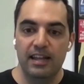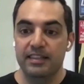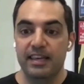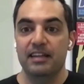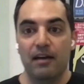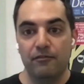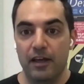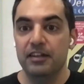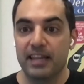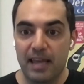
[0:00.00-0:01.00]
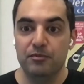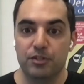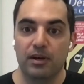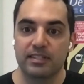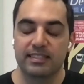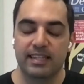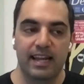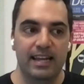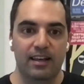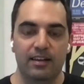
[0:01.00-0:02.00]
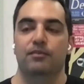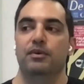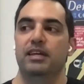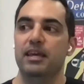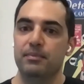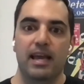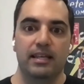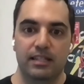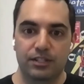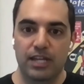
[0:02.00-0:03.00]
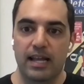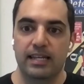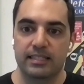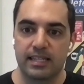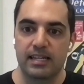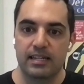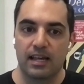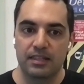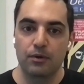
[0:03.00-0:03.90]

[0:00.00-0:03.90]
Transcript: And in the end, that vendor came to us and said, hey, look, we keep getting these share links in.